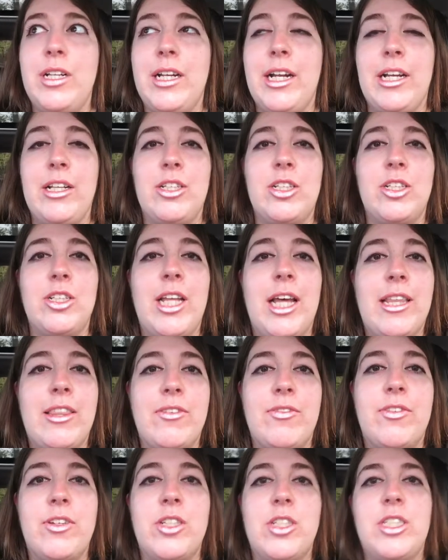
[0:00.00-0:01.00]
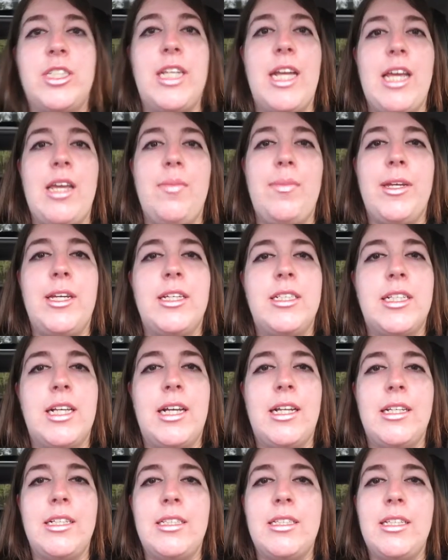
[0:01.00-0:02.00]
And I learned that the first day because
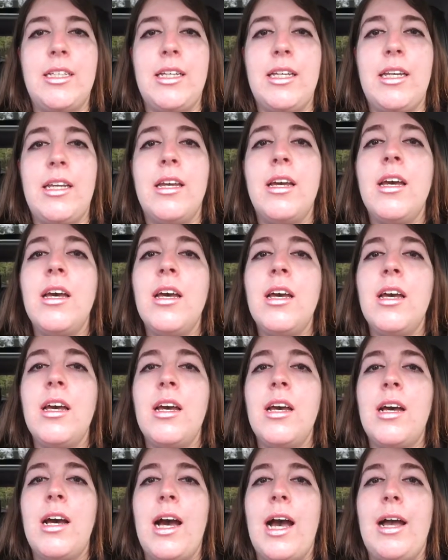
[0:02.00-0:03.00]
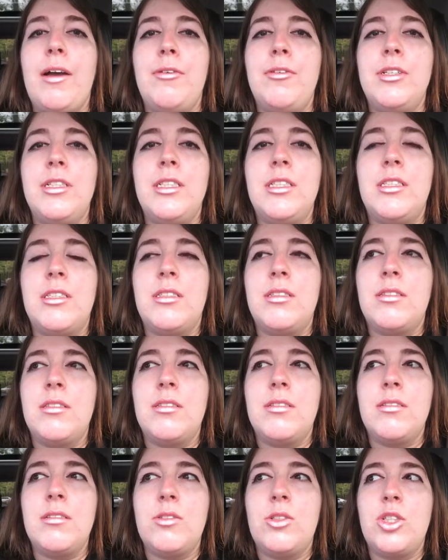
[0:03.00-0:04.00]
honestly, I
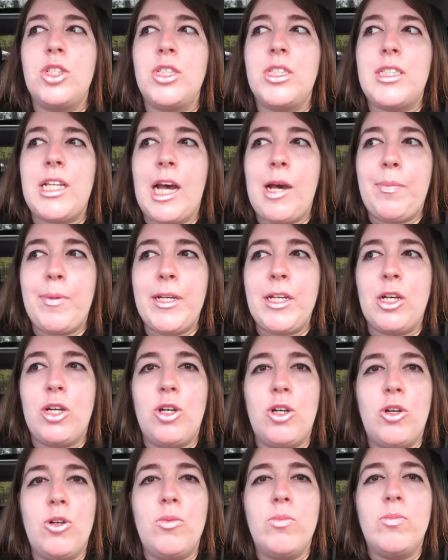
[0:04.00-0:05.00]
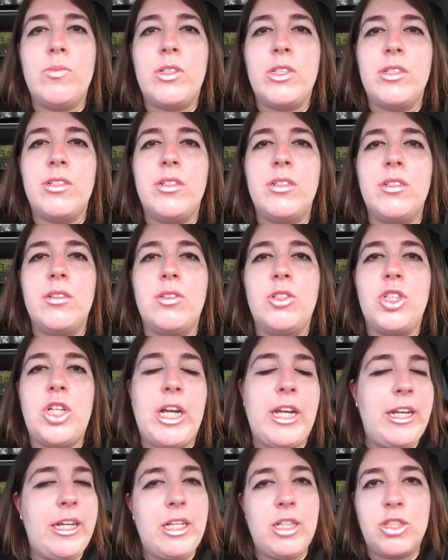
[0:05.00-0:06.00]
was just stopping home to
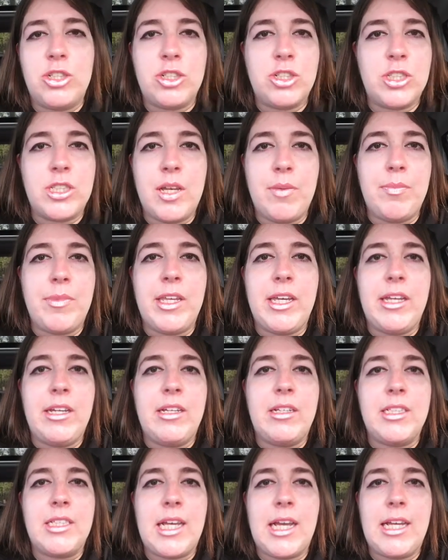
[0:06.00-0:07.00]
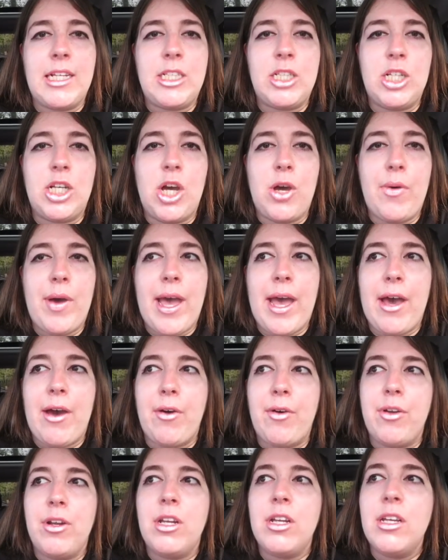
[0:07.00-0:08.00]
change or something because I had to go
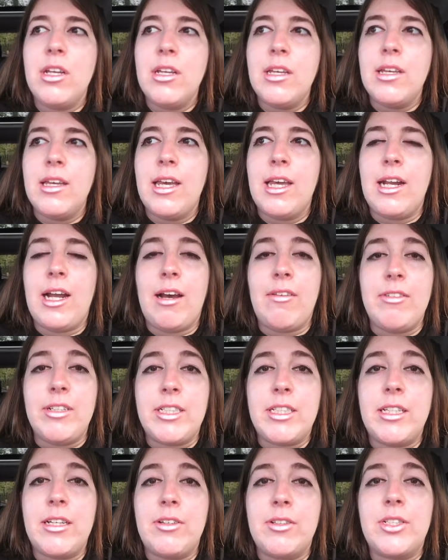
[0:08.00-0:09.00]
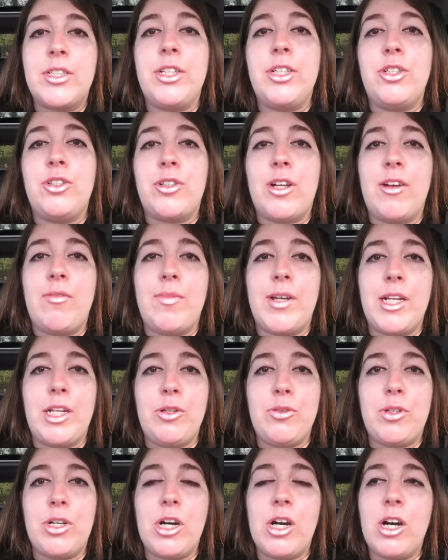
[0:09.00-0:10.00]
out. And obviously I was going to drive my
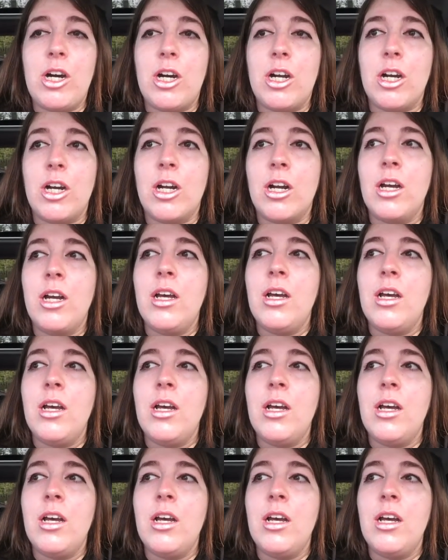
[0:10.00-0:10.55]
new car.